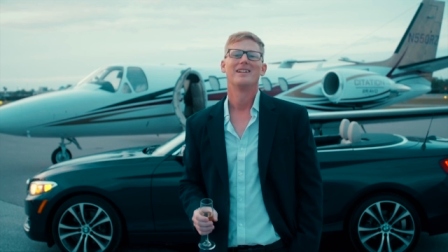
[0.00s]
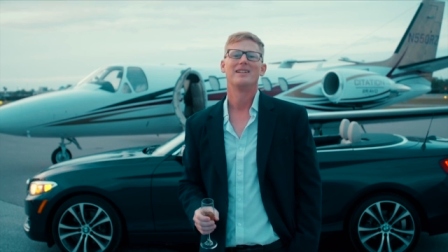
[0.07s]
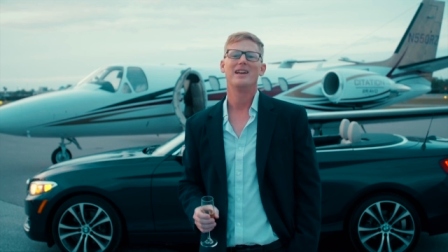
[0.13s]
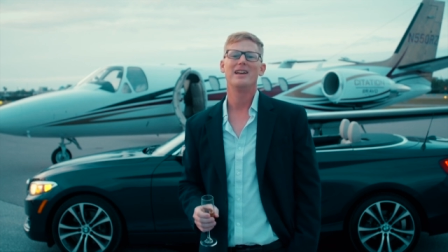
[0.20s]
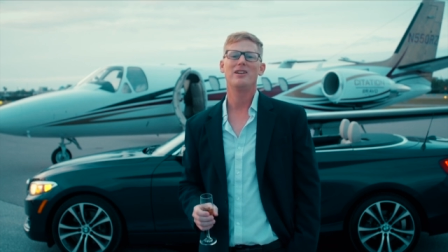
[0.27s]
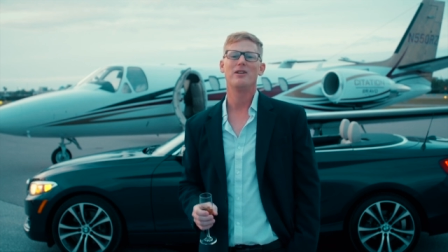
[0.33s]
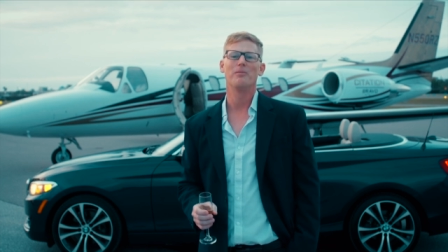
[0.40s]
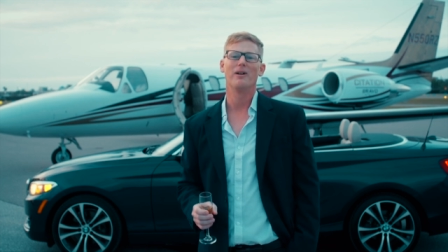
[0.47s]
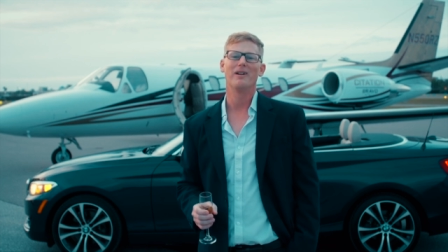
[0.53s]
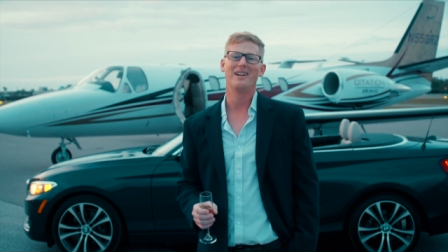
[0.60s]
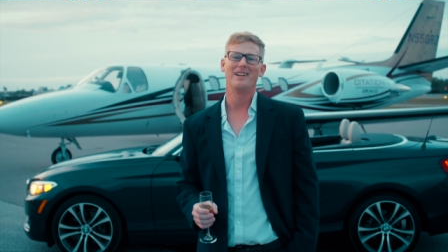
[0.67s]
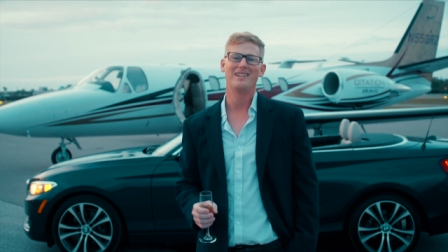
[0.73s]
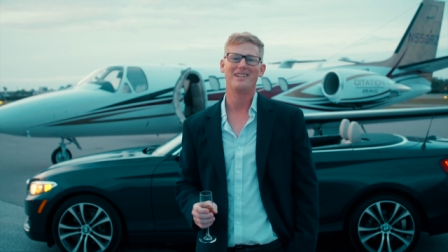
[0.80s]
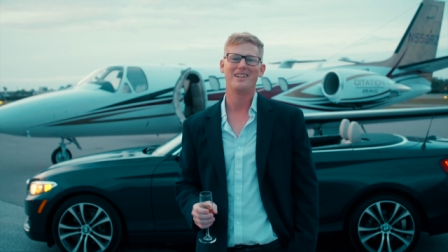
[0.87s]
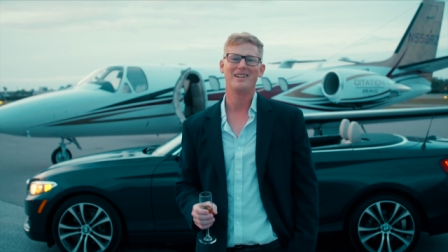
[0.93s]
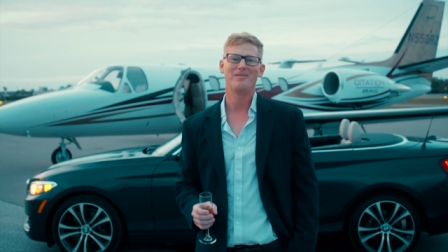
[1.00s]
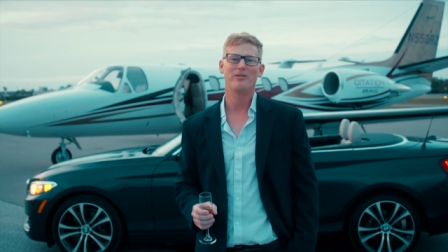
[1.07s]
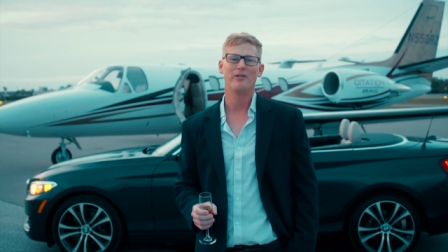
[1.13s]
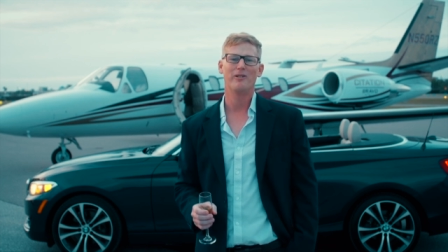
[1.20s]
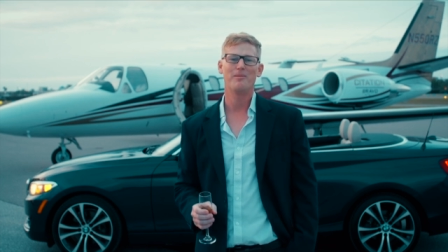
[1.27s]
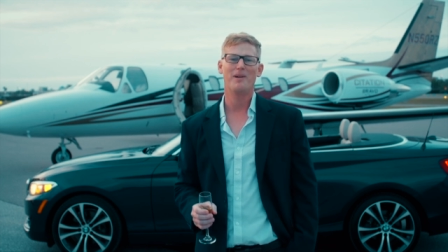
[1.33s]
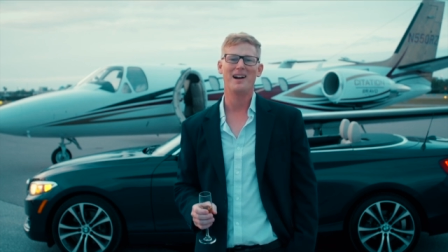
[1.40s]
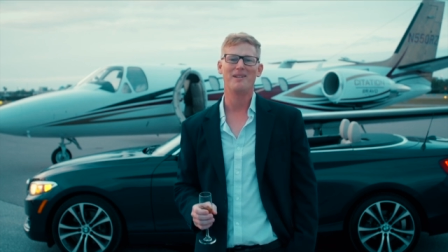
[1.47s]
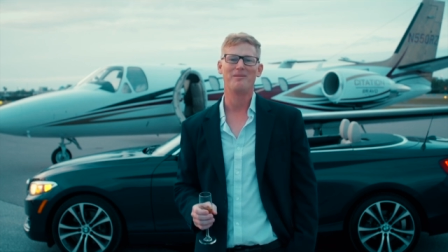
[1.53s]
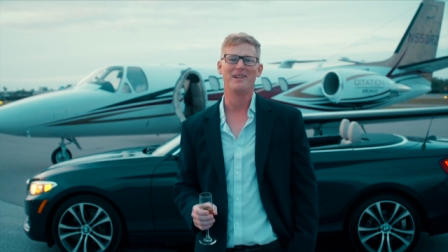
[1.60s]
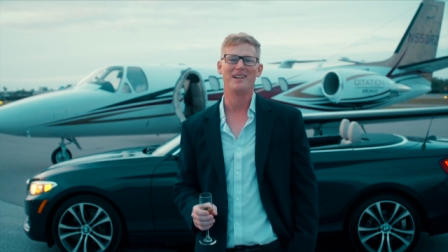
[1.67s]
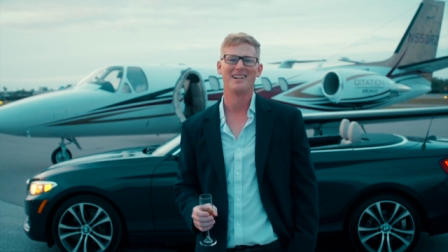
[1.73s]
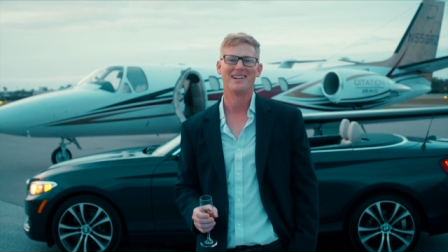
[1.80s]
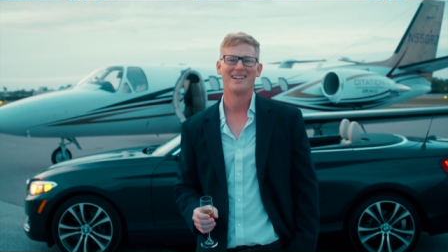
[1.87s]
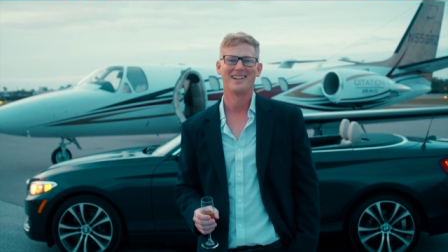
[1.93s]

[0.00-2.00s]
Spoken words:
Thank you, marketing team, for reminding me.